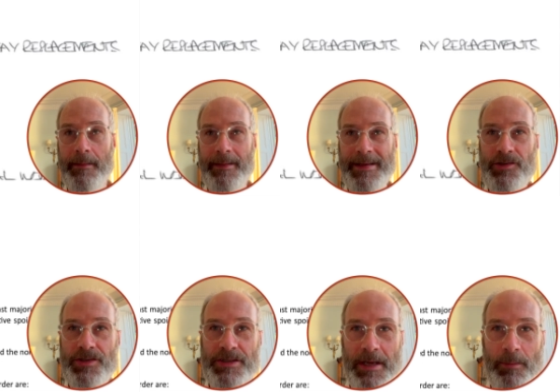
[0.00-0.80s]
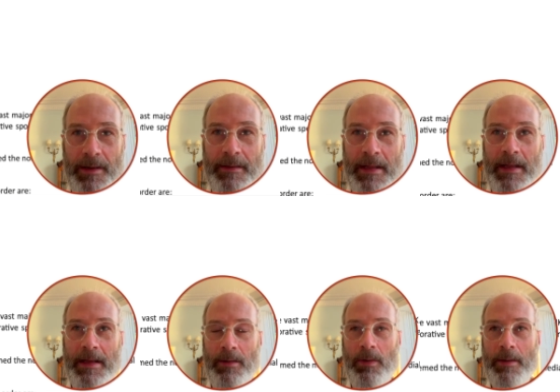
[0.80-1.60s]
Interesting one.
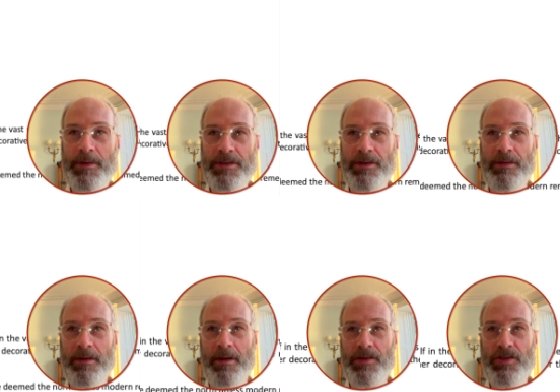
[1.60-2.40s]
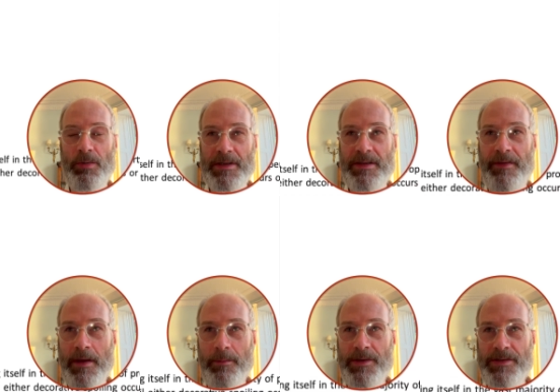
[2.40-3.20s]
Why would you do it if
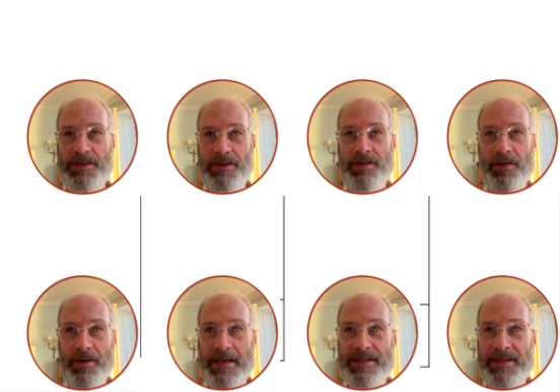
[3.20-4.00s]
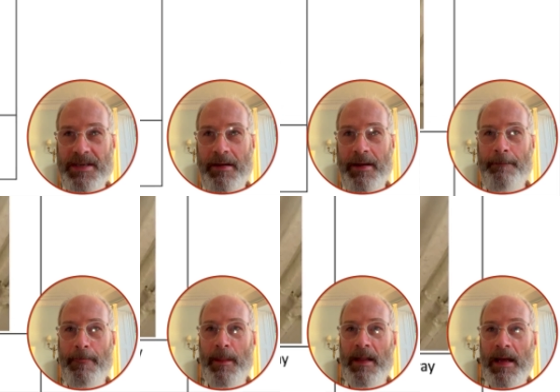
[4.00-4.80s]
it was not necessary?
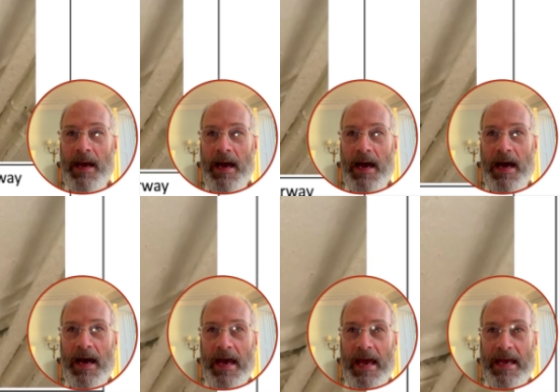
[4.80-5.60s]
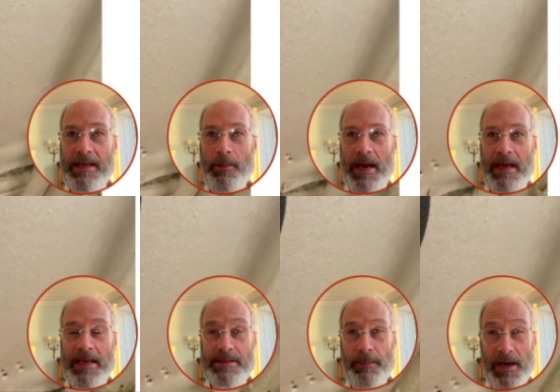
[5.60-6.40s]
Anyway,
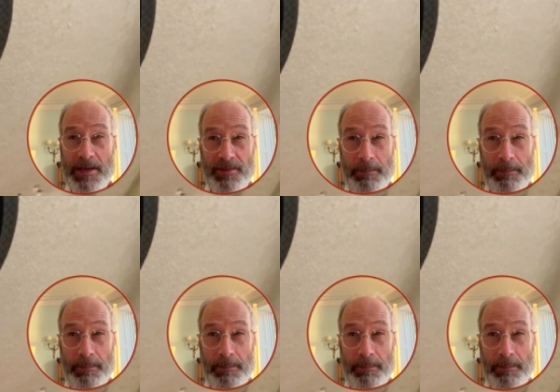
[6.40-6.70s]
it's part of the